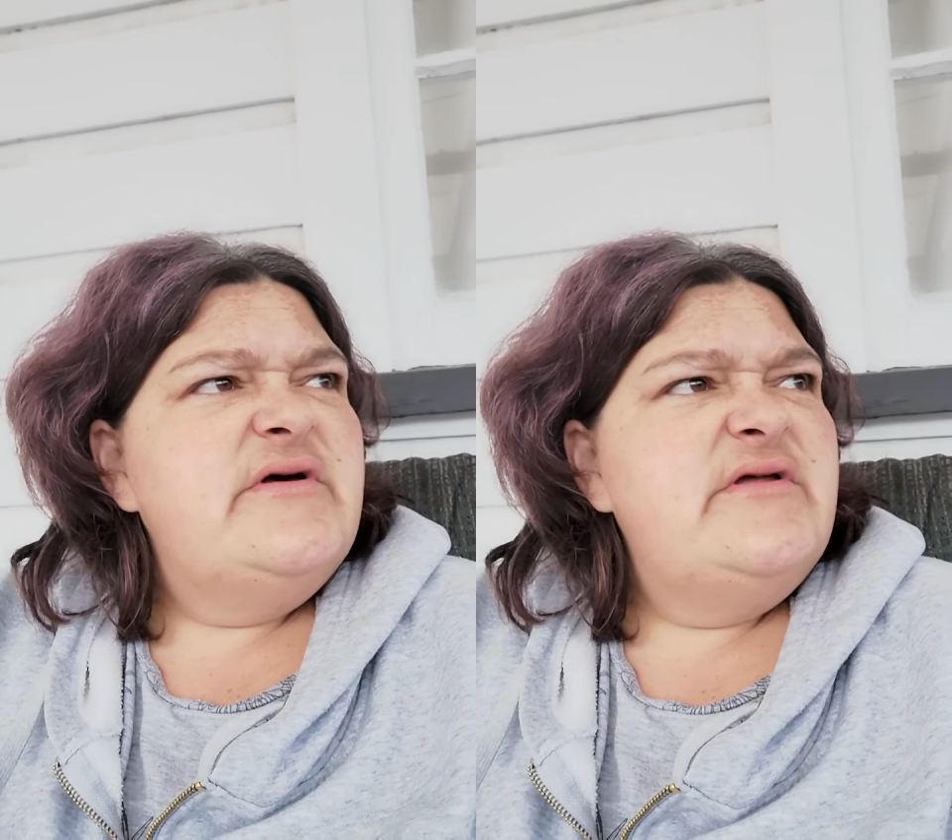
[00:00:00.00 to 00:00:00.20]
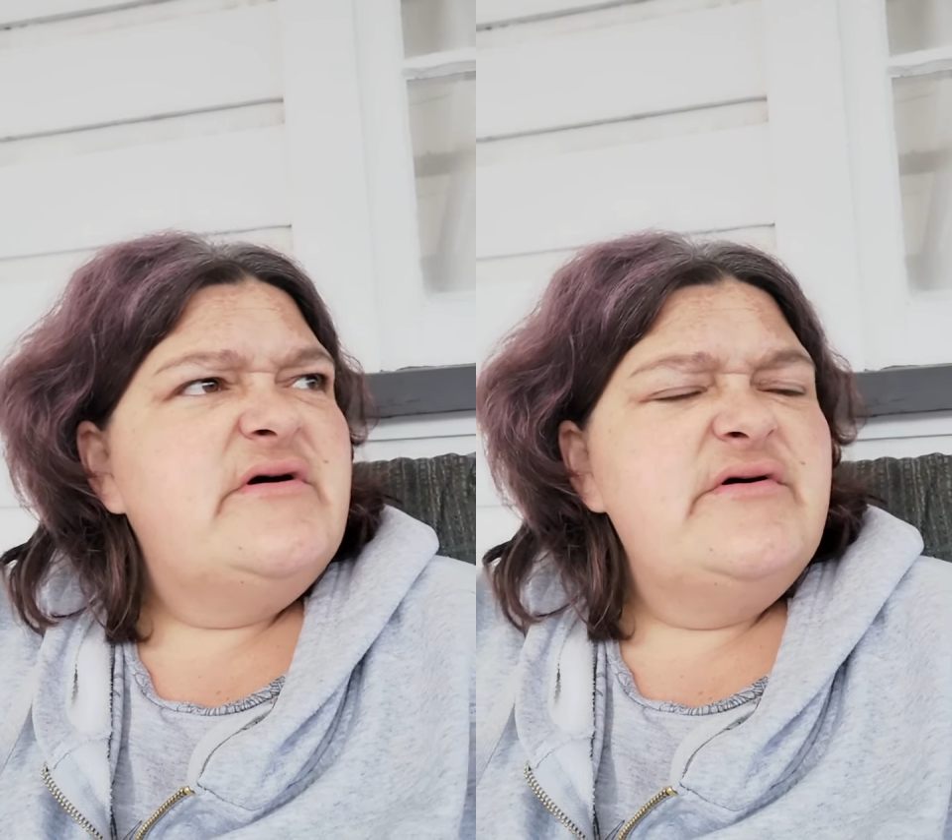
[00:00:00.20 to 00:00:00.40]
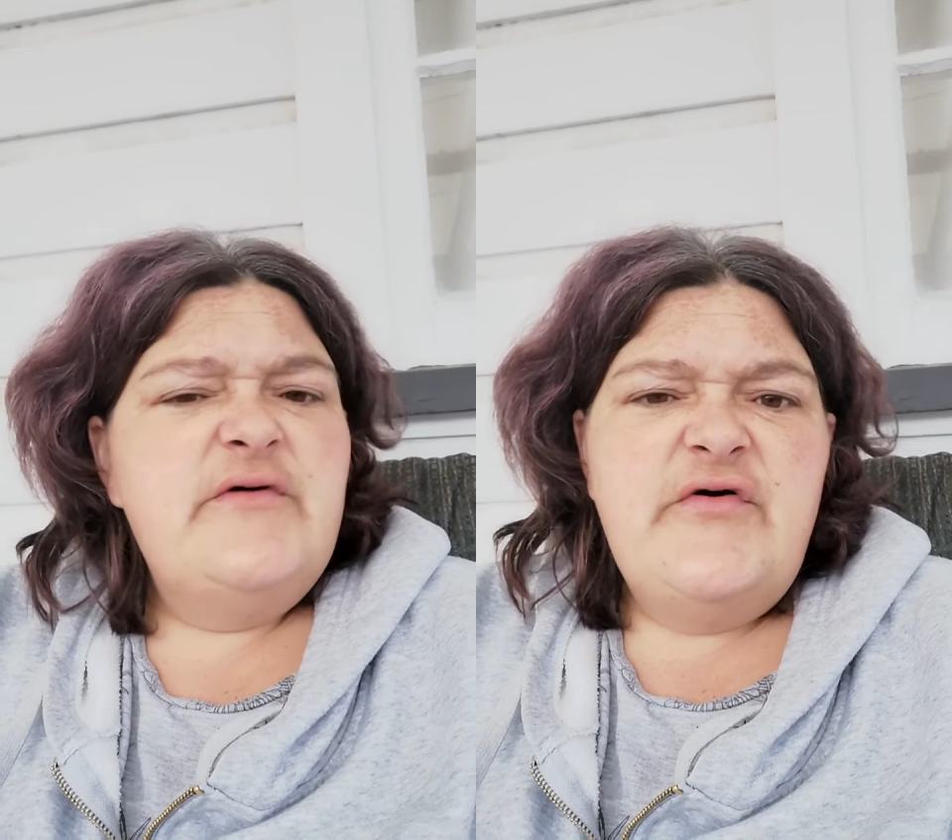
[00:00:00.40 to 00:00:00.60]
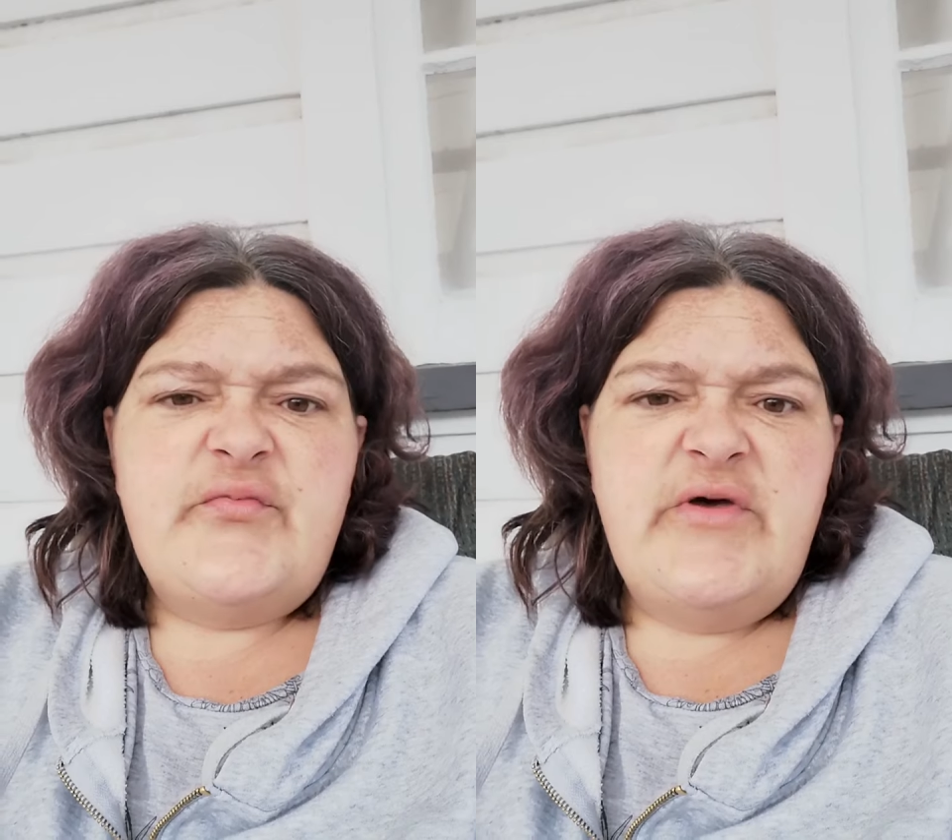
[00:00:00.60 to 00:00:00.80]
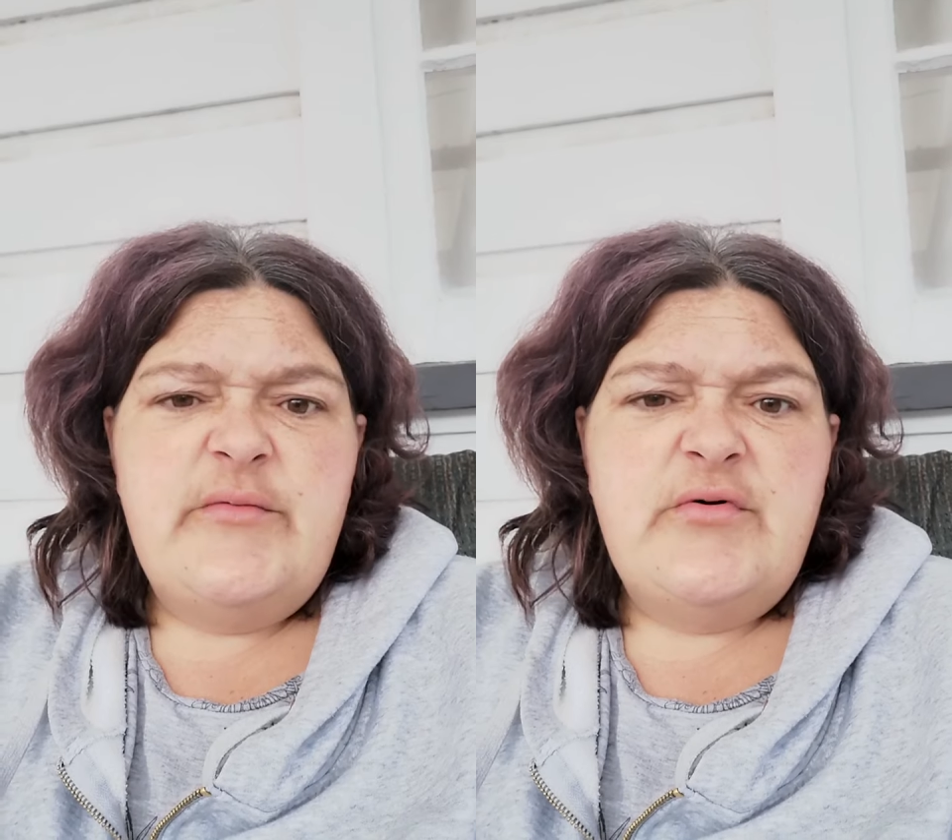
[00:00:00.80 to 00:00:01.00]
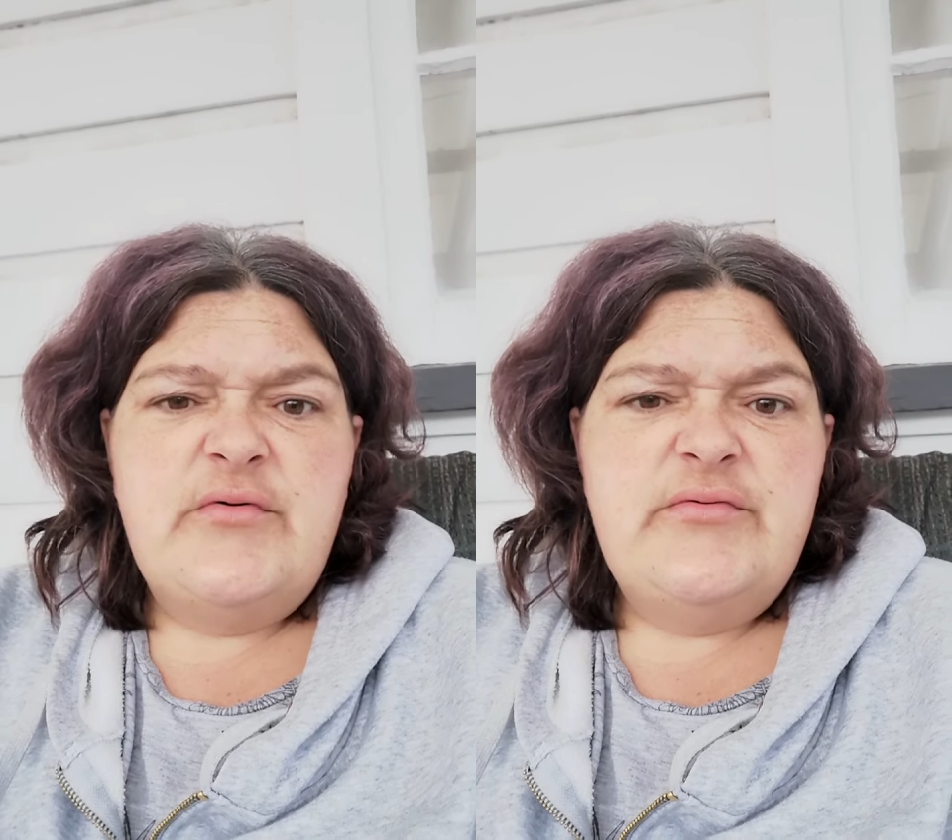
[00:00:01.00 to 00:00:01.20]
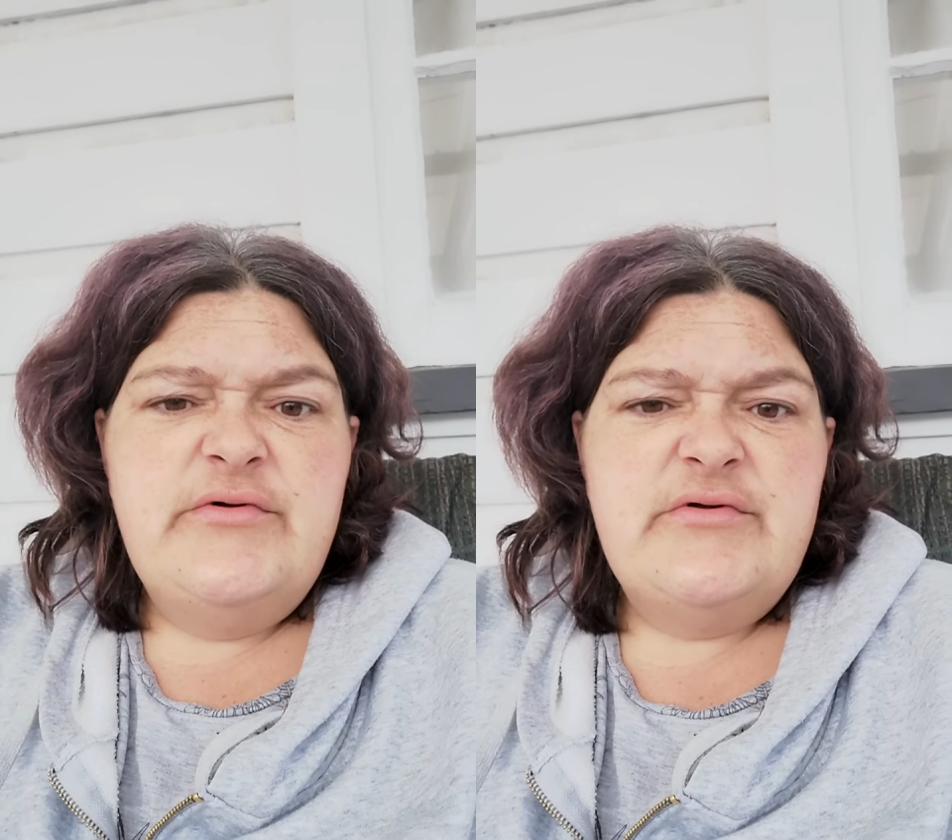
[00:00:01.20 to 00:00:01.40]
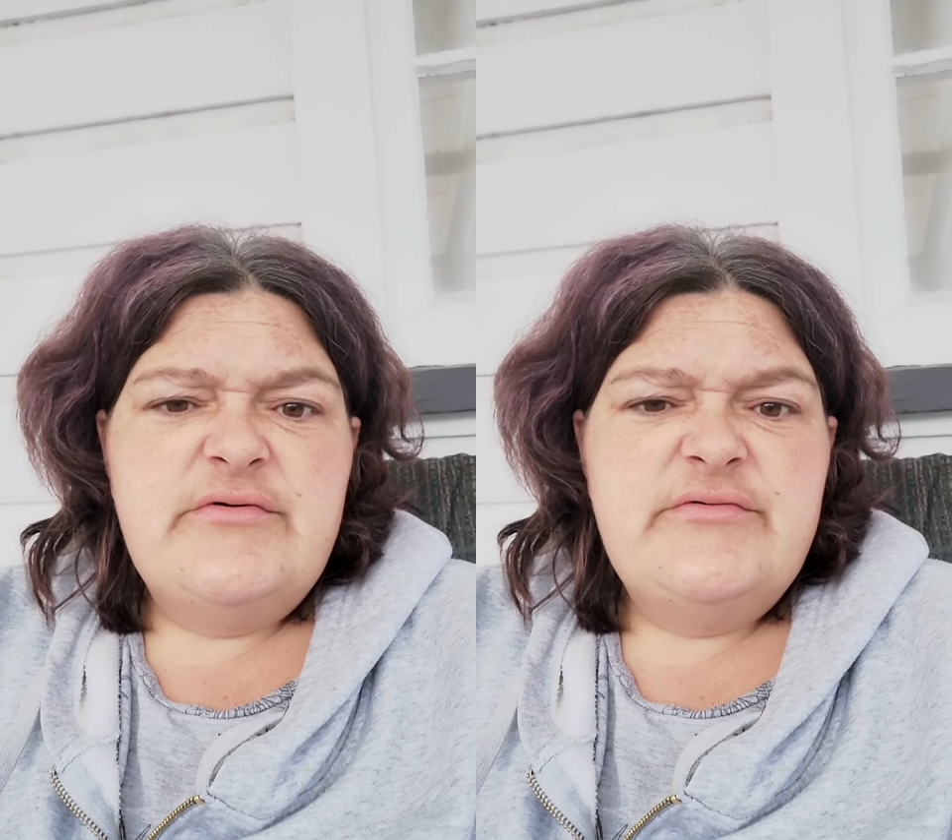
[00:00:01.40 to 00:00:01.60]
Those people,
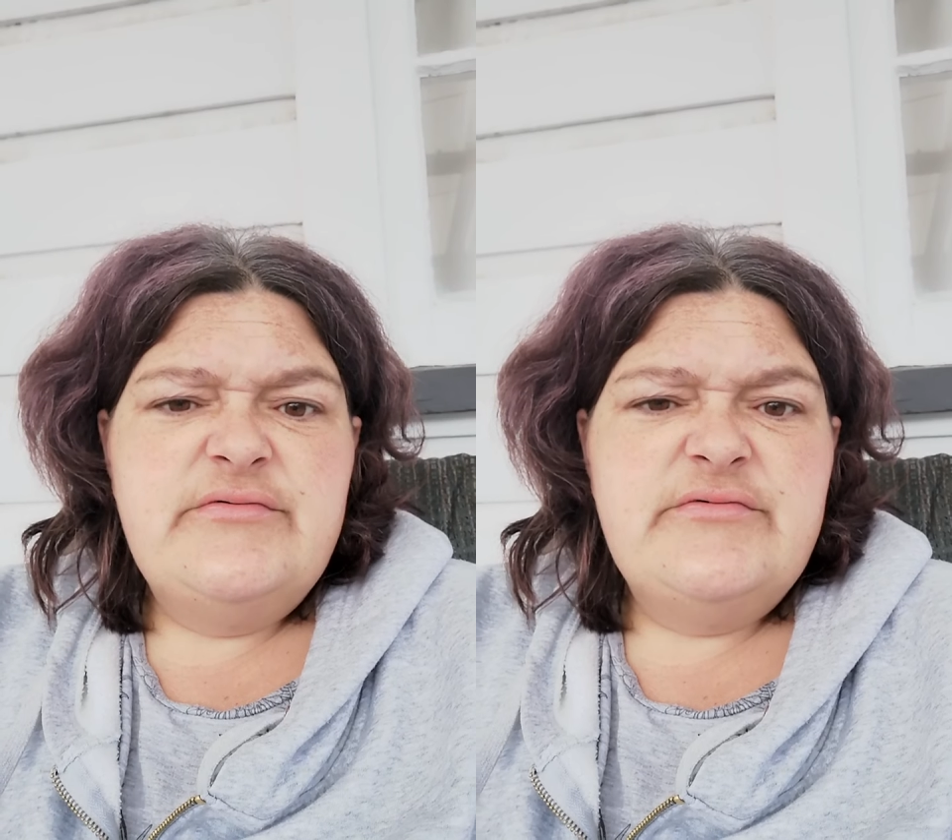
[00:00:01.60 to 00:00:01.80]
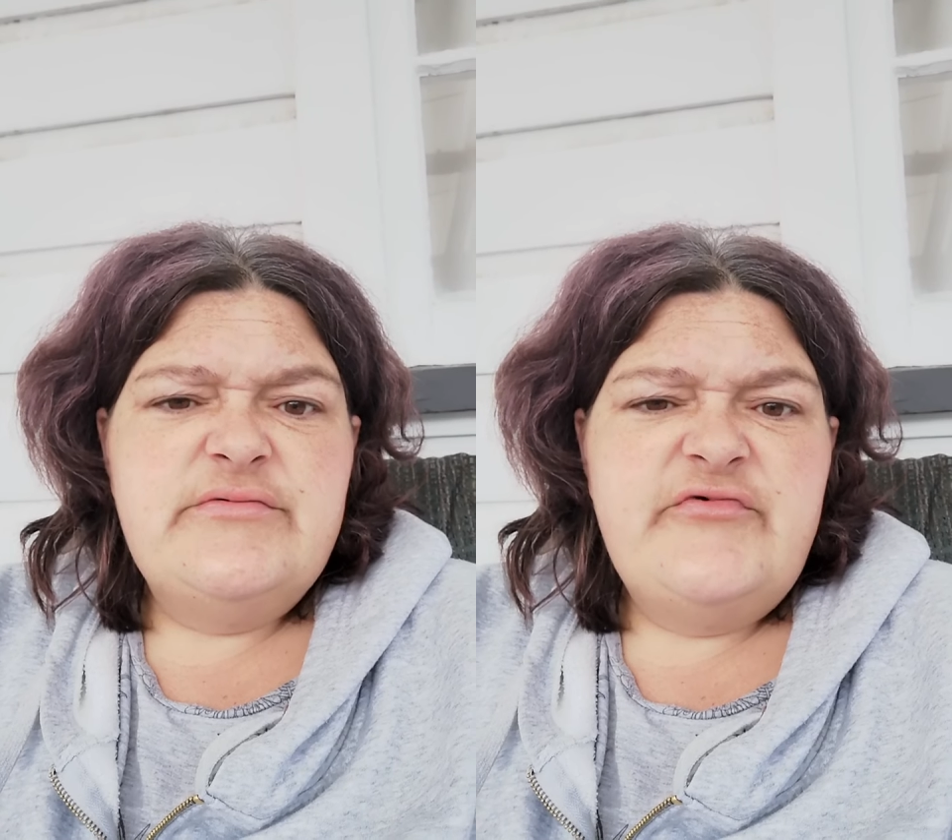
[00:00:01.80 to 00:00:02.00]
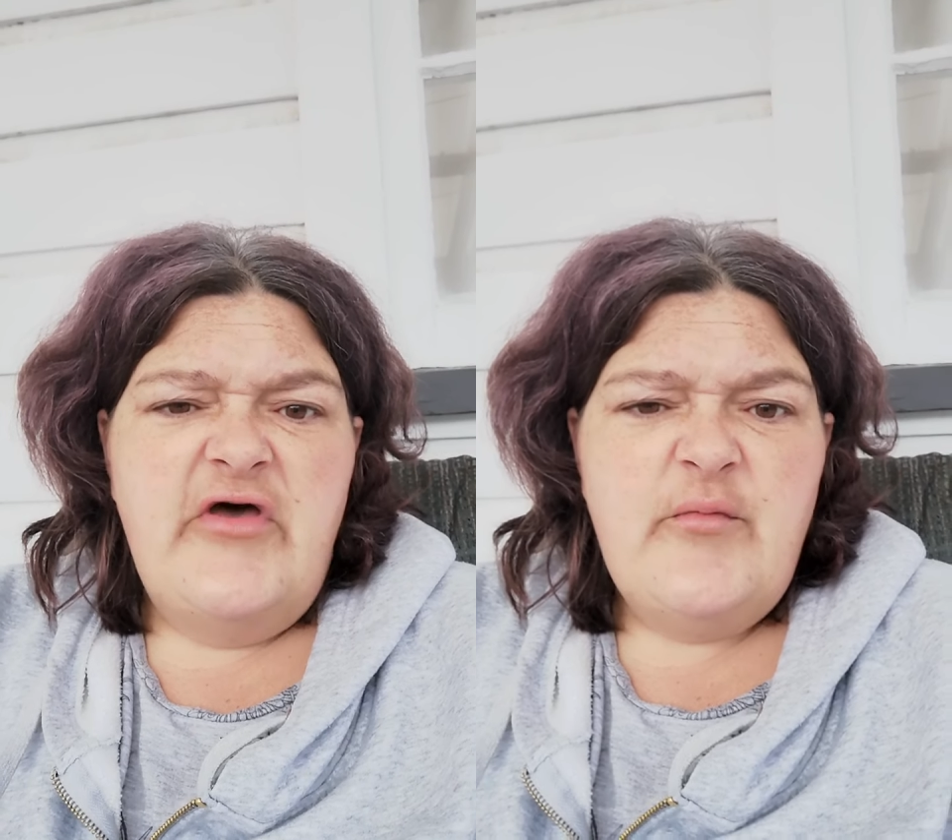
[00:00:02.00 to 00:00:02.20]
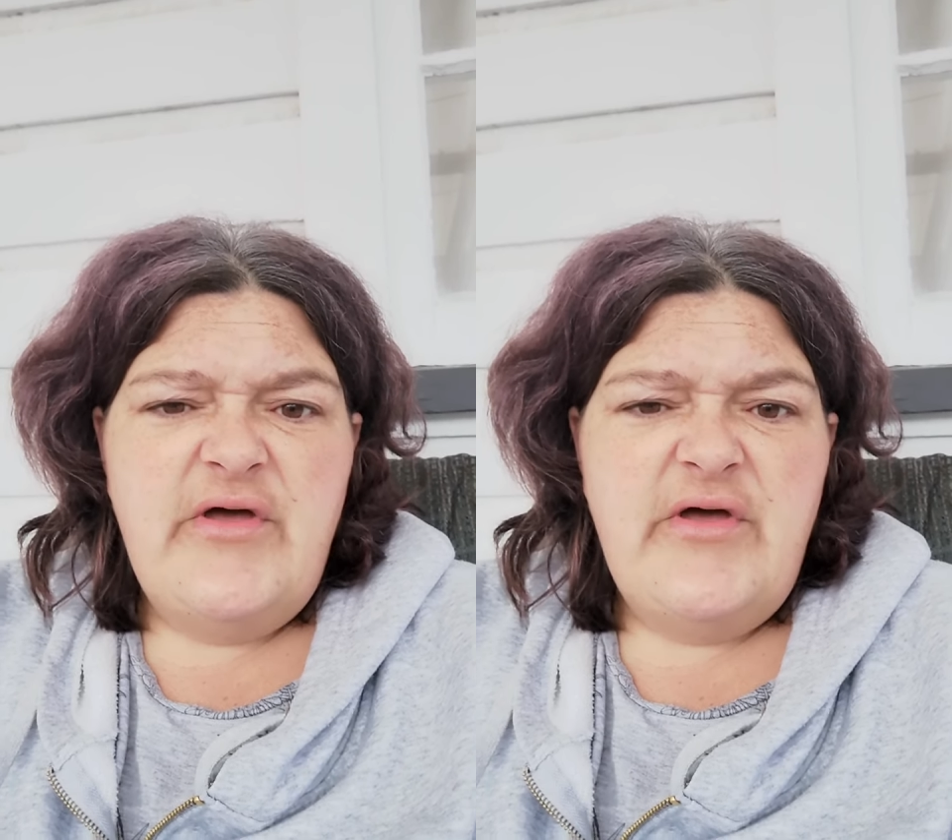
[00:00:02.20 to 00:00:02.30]
take